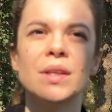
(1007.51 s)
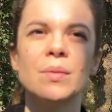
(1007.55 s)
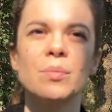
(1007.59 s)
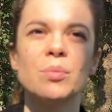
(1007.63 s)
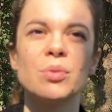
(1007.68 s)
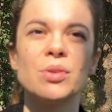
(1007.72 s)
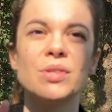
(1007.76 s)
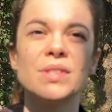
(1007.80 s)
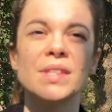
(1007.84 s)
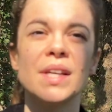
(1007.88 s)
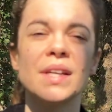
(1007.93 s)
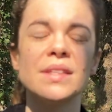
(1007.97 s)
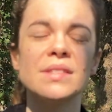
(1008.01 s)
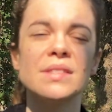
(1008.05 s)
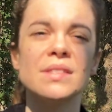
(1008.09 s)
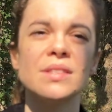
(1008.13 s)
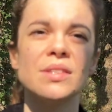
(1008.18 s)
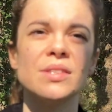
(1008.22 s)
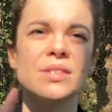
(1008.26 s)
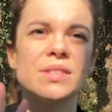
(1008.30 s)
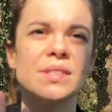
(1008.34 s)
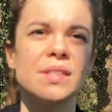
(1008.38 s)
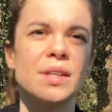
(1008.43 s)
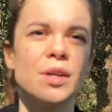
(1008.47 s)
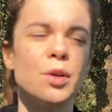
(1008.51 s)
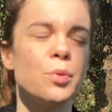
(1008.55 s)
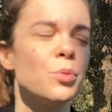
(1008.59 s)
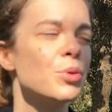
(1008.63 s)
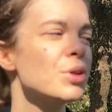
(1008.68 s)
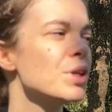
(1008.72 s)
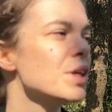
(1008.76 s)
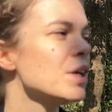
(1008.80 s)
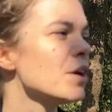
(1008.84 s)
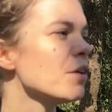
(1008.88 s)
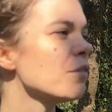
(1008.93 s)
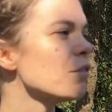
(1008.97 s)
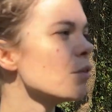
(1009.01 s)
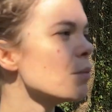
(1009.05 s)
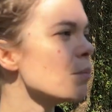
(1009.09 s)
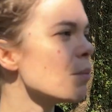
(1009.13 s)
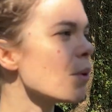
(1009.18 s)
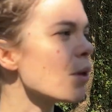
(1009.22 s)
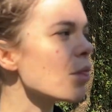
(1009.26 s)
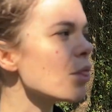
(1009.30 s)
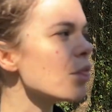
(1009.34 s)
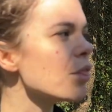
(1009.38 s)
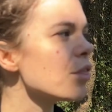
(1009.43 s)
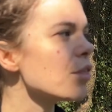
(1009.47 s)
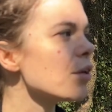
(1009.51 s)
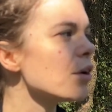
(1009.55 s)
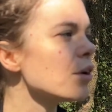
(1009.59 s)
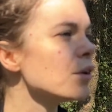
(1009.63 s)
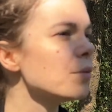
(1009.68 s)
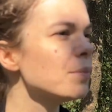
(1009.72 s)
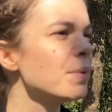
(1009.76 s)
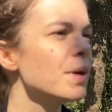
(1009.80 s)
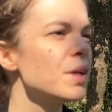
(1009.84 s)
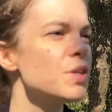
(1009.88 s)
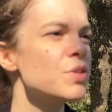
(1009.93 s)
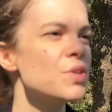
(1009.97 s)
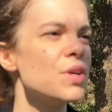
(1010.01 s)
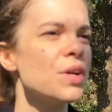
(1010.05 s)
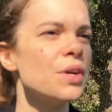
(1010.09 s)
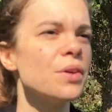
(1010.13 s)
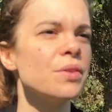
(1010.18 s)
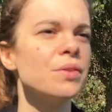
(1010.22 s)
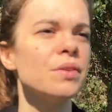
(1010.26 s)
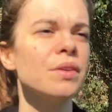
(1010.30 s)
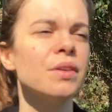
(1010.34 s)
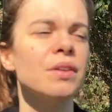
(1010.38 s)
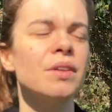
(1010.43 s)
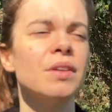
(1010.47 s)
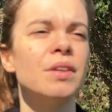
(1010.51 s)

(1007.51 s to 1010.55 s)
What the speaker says: present the ceremony of the month on Patreon.